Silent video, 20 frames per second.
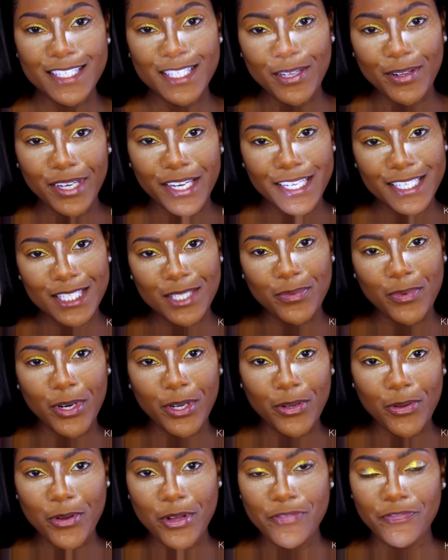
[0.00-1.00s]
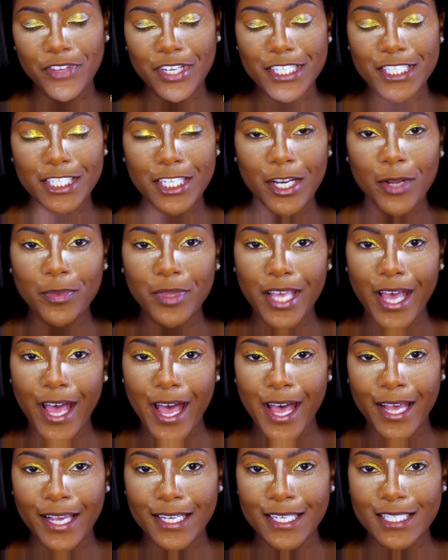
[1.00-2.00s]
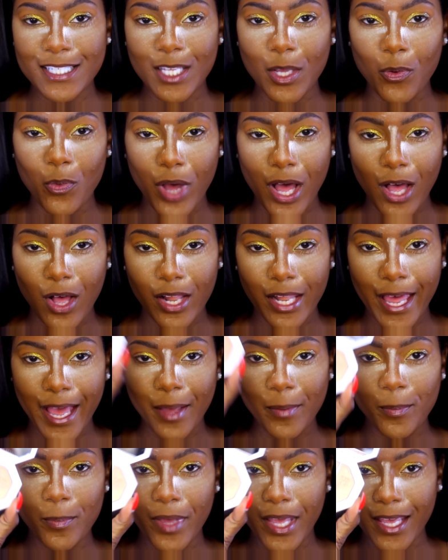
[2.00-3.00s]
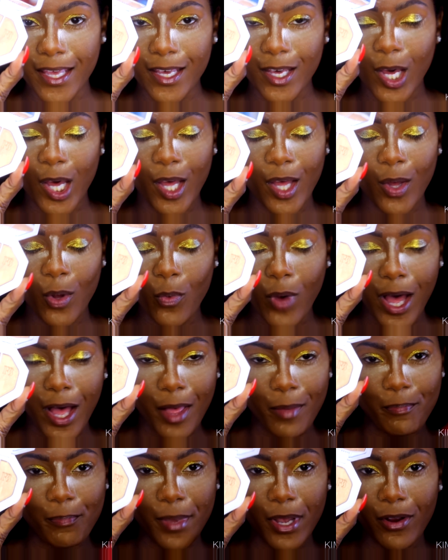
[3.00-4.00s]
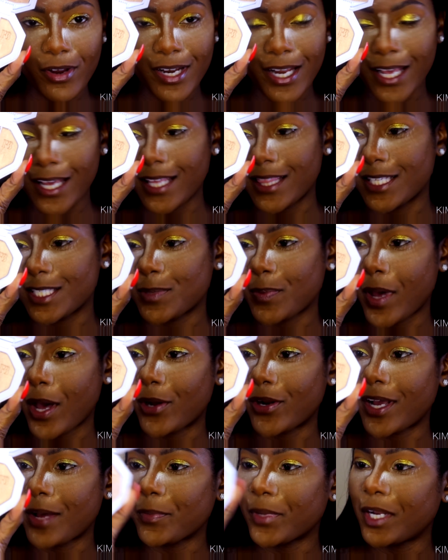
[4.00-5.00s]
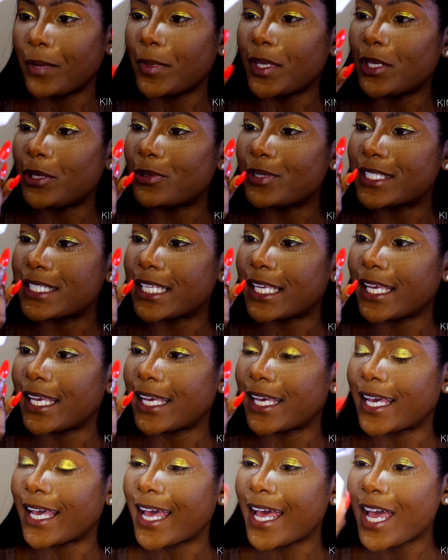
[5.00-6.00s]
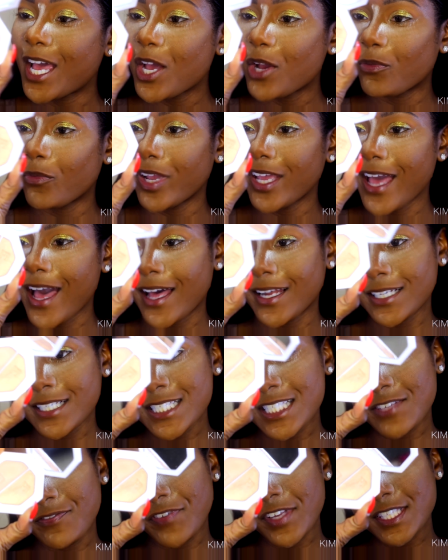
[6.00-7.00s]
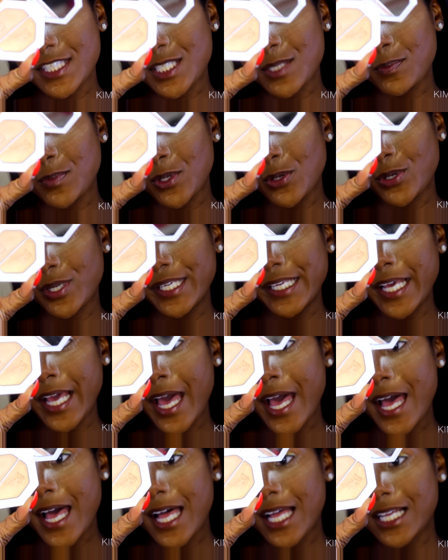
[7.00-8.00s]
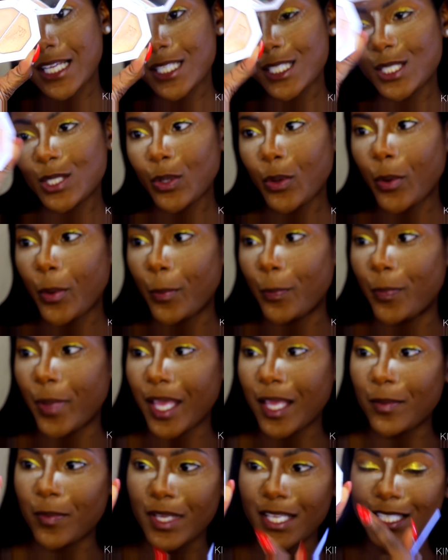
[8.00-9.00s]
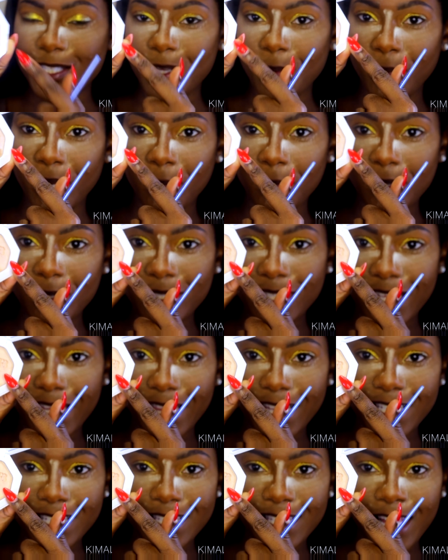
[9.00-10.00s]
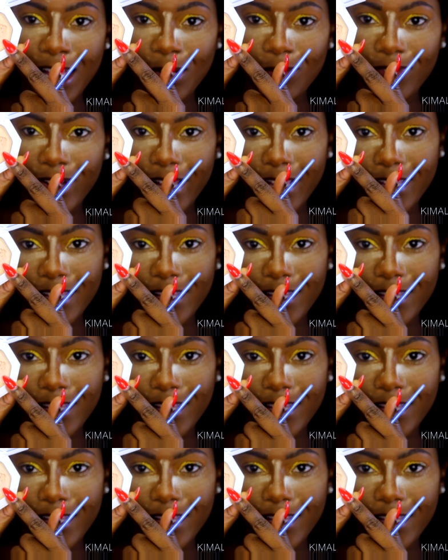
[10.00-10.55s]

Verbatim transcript: So let's work on finishing up the eyes while I bake, while I marinate in this powder. I'm gonna be using Rihanna's Fenty Beauty Hustle Baby. So I'm going to be using this side right